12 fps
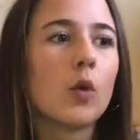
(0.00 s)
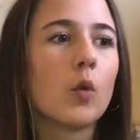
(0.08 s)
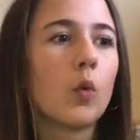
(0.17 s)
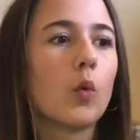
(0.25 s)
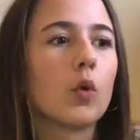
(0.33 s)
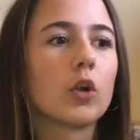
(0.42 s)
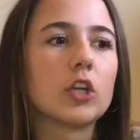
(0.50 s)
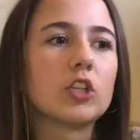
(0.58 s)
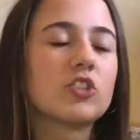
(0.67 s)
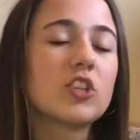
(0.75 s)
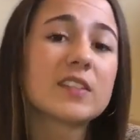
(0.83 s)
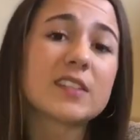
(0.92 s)
or
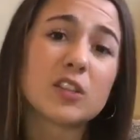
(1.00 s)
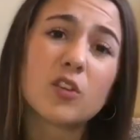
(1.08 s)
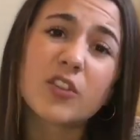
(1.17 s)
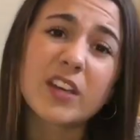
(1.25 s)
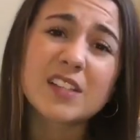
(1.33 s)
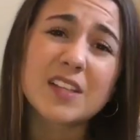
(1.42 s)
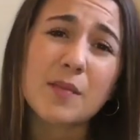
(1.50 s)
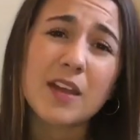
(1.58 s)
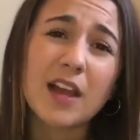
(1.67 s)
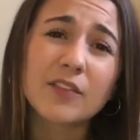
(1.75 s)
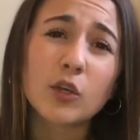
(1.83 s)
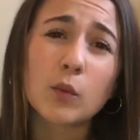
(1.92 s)
just little things they might
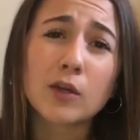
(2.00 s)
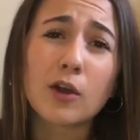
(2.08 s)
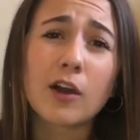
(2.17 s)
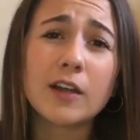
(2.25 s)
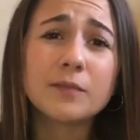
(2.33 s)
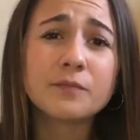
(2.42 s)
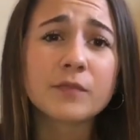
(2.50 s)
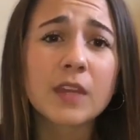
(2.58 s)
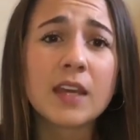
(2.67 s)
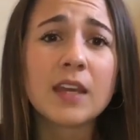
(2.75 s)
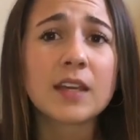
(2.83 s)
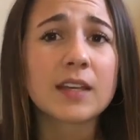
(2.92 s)
have going on.
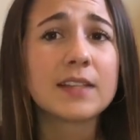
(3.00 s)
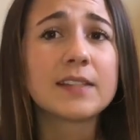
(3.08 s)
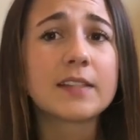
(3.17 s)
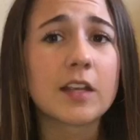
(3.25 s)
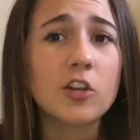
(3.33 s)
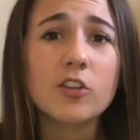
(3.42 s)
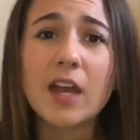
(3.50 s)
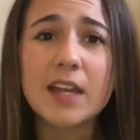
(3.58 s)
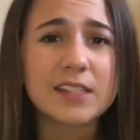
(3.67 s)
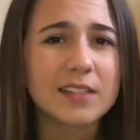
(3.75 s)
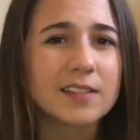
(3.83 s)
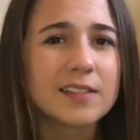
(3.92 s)
Consider
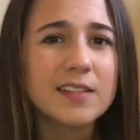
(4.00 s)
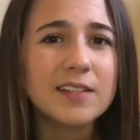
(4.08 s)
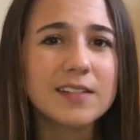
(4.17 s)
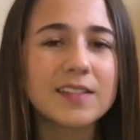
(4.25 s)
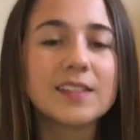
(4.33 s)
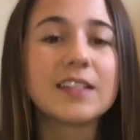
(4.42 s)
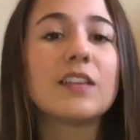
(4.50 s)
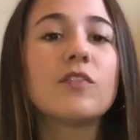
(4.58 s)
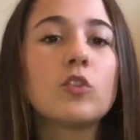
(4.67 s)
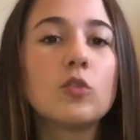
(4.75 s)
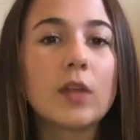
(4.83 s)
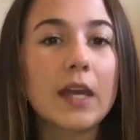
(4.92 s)
that distance and see
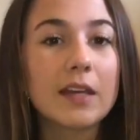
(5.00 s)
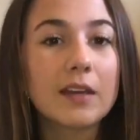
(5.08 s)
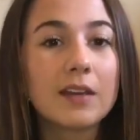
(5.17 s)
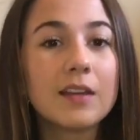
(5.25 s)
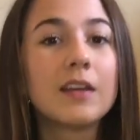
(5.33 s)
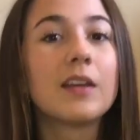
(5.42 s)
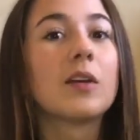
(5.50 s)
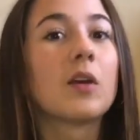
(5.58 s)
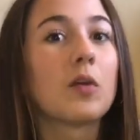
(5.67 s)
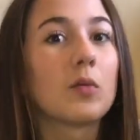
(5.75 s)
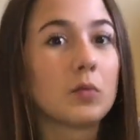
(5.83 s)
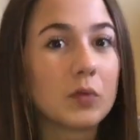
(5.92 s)
if you like
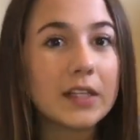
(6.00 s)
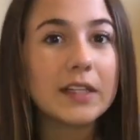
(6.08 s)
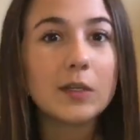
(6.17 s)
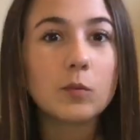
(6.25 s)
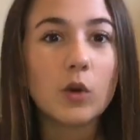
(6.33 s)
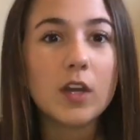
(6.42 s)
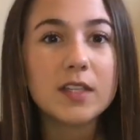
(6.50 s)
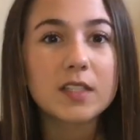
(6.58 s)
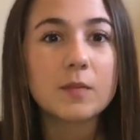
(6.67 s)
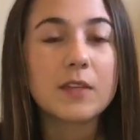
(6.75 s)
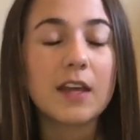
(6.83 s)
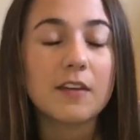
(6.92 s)
really want
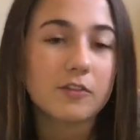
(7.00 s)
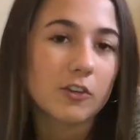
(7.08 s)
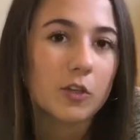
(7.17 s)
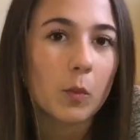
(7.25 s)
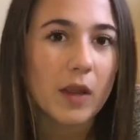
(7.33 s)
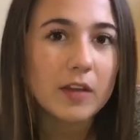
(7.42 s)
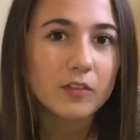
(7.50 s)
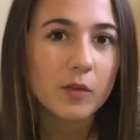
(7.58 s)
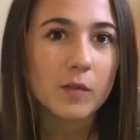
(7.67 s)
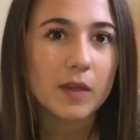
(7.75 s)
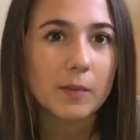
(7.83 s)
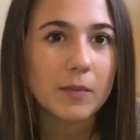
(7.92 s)
to be that far away
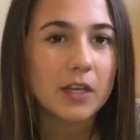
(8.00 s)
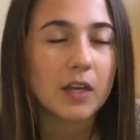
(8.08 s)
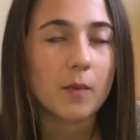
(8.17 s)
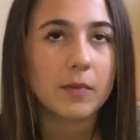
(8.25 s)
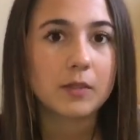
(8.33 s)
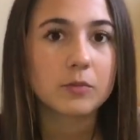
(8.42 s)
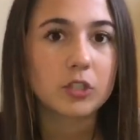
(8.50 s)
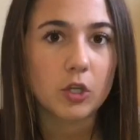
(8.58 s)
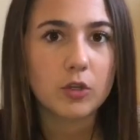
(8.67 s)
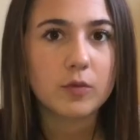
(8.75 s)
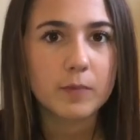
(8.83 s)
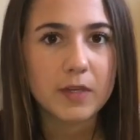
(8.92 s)
from them and not be able to
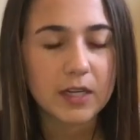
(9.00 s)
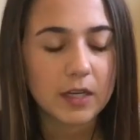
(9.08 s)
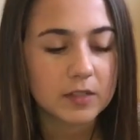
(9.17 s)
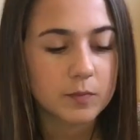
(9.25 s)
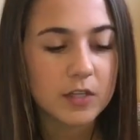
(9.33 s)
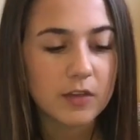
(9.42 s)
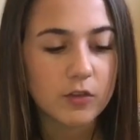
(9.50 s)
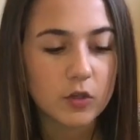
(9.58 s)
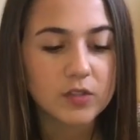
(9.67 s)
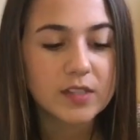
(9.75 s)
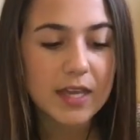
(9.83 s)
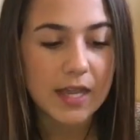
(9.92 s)
go to as many of
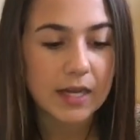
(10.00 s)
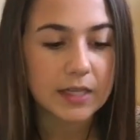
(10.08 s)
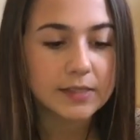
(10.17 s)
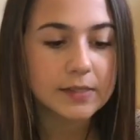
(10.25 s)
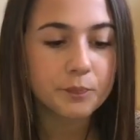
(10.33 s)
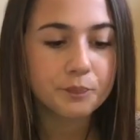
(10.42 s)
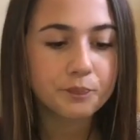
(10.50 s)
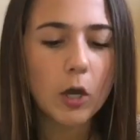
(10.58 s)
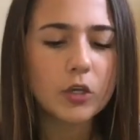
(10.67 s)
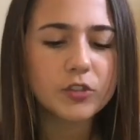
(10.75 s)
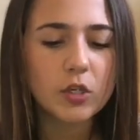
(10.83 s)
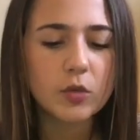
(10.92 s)
those things.
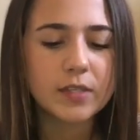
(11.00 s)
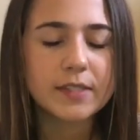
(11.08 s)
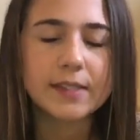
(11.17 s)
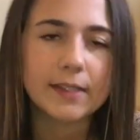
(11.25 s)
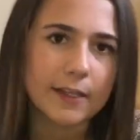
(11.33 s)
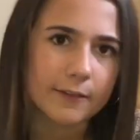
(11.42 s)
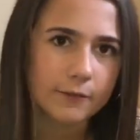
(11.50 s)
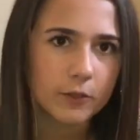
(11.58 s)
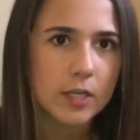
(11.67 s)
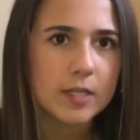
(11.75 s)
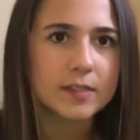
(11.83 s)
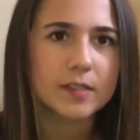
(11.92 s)
Also to see like
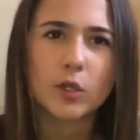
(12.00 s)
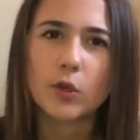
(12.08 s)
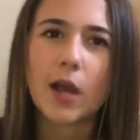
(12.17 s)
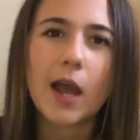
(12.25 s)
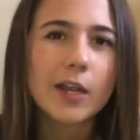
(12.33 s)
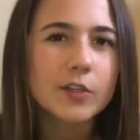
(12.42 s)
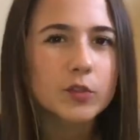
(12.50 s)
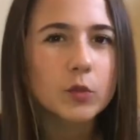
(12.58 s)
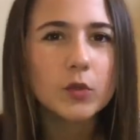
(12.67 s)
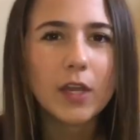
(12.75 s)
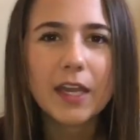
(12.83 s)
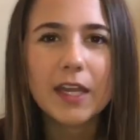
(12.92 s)
friends and go to high
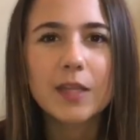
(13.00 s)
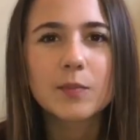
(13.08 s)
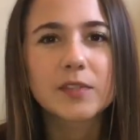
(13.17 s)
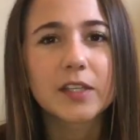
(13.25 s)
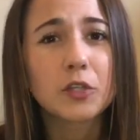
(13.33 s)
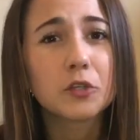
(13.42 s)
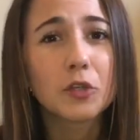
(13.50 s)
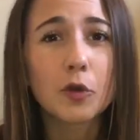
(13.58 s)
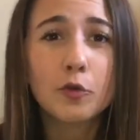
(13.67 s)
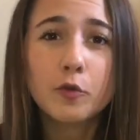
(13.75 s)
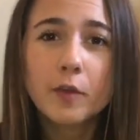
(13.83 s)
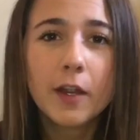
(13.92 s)
school games in your
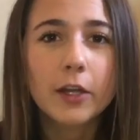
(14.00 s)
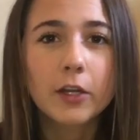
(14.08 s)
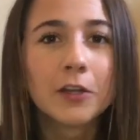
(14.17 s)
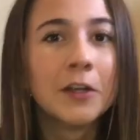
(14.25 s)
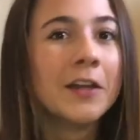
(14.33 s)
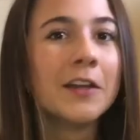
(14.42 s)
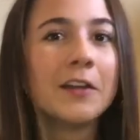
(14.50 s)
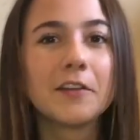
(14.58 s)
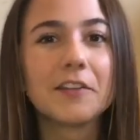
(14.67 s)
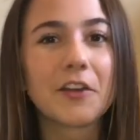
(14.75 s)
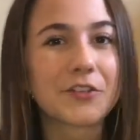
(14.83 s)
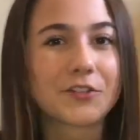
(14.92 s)
local fair.
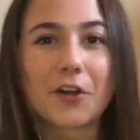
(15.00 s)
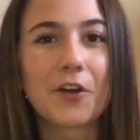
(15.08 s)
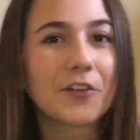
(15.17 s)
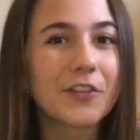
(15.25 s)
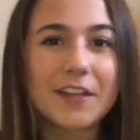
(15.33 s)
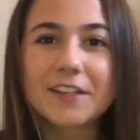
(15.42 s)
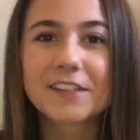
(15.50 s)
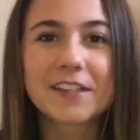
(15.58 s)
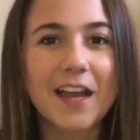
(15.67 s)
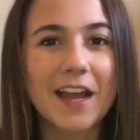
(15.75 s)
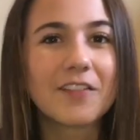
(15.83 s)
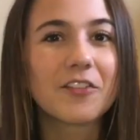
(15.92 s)
Those are all things
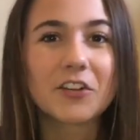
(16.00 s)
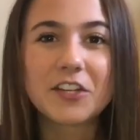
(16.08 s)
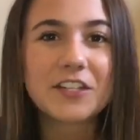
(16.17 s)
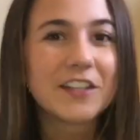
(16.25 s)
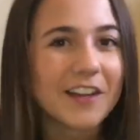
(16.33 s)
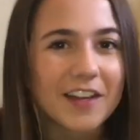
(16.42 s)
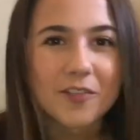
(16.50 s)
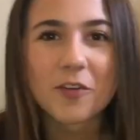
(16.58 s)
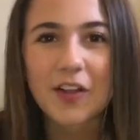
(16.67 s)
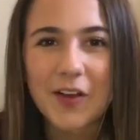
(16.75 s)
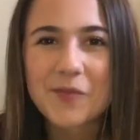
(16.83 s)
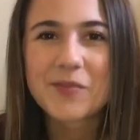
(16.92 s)
that I've already done
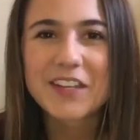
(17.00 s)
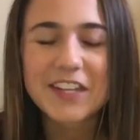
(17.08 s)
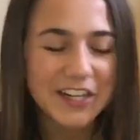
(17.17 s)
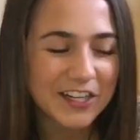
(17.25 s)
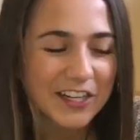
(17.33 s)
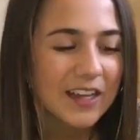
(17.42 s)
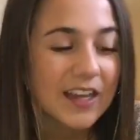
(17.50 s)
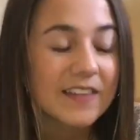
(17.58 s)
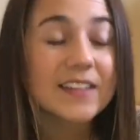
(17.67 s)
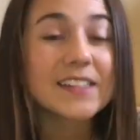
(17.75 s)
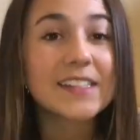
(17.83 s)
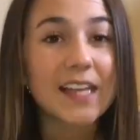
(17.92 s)
while I've been here.
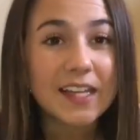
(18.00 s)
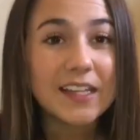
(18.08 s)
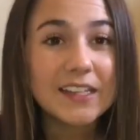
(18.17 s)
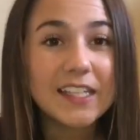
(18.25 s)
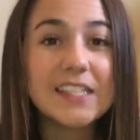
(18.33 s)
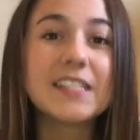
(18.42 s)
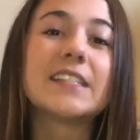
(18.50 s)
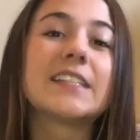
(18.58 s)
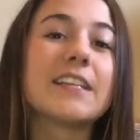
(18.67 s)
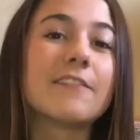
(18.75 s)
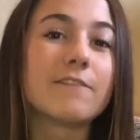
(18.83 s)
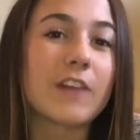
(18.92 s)
The second thing is
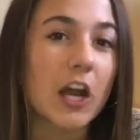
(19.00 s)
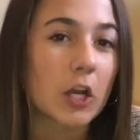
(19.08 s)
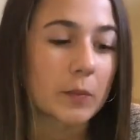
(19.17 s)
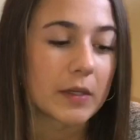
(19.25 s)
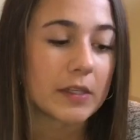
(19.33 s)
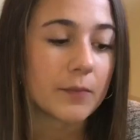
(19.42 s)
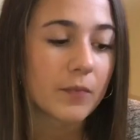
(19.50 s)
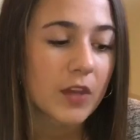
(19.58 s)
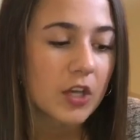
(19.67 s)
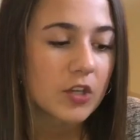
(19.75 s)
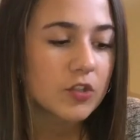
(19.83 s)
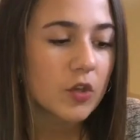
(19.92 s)
the environment.
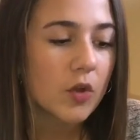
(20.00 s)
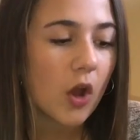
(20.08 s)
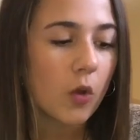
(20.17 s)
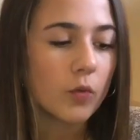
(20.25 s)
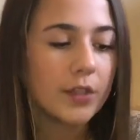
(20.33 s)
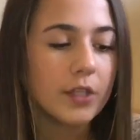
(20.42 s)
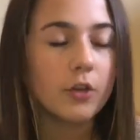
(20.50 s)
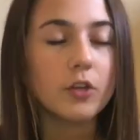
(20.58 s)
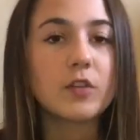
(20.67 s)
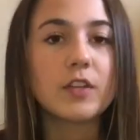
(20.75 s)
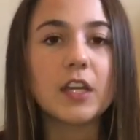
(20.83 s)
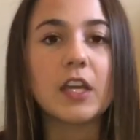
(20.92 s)
So not only are
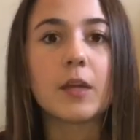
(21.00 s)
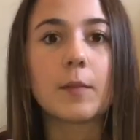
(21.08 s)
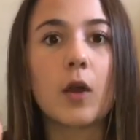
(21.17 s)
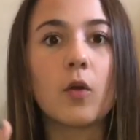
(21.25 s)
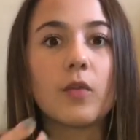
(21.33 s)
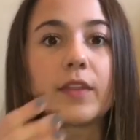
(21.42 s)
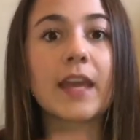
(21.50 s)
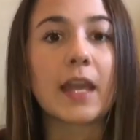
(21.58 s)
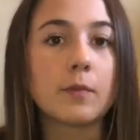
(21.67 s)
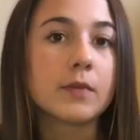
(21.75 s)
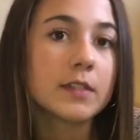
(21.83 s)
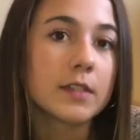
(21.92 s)
you thinking about the
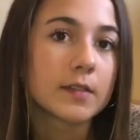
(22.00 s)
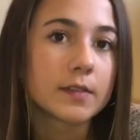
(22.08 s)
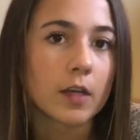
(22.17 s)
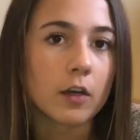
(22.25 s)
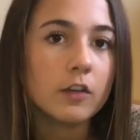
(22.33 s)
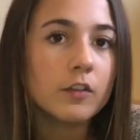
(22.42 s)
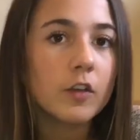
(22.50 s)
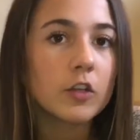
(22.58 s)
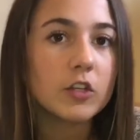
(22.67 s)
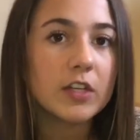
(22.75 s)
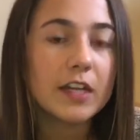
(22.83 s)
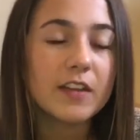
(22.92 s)
campus itself,
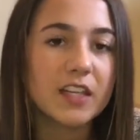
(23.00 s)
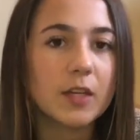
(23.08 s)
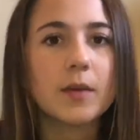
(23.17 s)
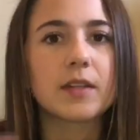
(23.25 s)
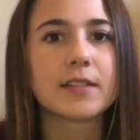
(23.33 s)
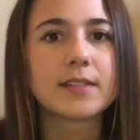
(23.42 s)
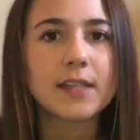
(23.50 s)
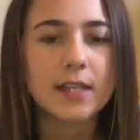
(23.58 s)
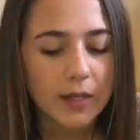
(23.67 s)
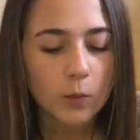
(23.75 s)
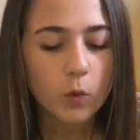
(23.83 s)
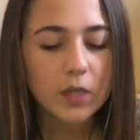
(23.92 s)
you need to think about the city.
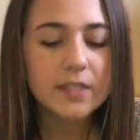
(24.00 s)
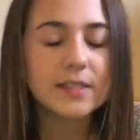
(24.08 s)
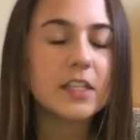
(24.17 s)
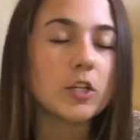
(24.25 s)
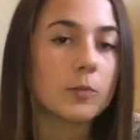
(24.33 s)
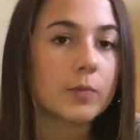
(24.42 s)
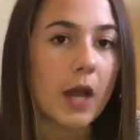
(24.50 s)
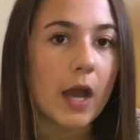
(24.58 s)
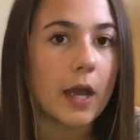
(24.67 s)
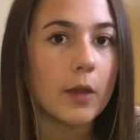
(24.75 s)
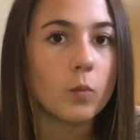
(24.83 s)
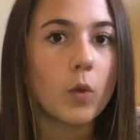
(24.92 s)
Like, what is
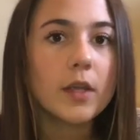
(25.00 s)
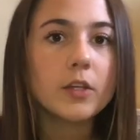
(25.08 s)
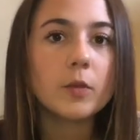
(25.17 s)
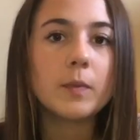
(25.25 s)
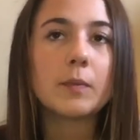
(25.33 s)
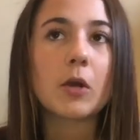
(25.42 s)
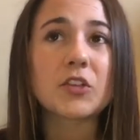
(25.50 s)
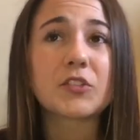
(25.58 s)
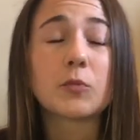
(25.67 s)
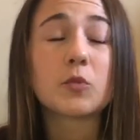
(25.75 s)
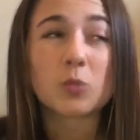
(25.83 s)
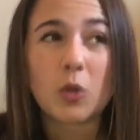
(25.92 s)
nearby? What could be
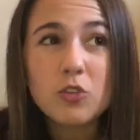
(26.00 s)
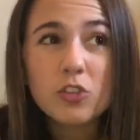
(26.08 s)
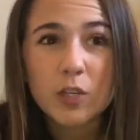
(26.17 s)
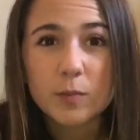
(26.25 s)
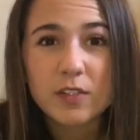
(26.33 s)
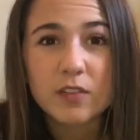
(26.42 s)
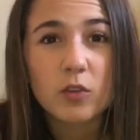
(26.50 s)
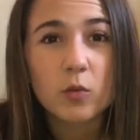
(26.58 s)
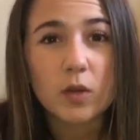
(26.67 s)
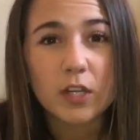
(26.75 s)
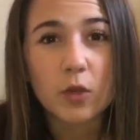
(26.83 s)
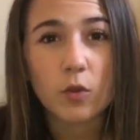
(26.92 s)
possible road trips if you
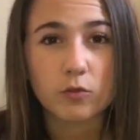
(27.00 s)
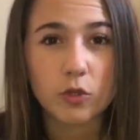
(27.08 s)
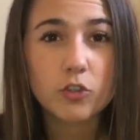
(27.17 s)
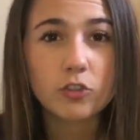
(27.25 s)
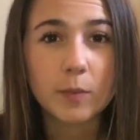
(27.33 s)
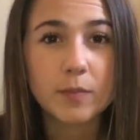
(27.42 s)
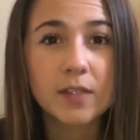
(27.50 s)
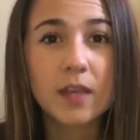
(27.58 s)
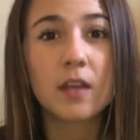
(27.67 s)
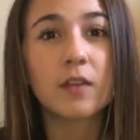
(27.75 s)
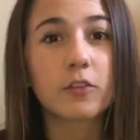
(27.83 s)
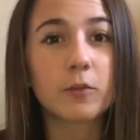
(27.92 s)
want to go on road trips?
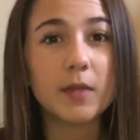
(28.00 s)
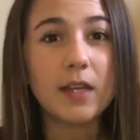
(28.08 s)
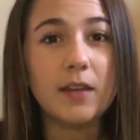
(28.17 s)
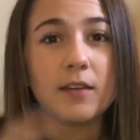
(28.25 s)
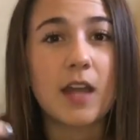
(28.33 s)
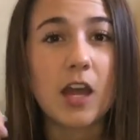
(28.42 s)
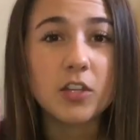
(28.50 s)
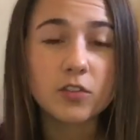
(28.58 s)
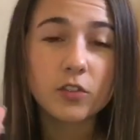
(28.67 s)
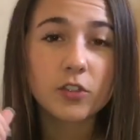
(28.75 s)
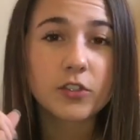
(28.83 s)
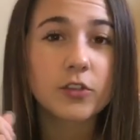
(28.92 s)
For me,
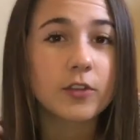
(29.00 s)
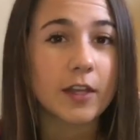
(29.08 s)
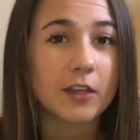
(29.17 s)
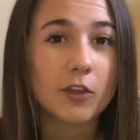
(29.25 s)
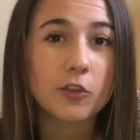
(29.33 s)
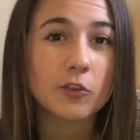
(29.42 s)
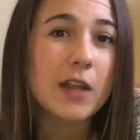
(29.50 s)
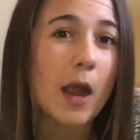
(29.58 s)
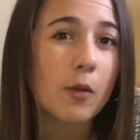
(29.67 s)
Nashville's like 3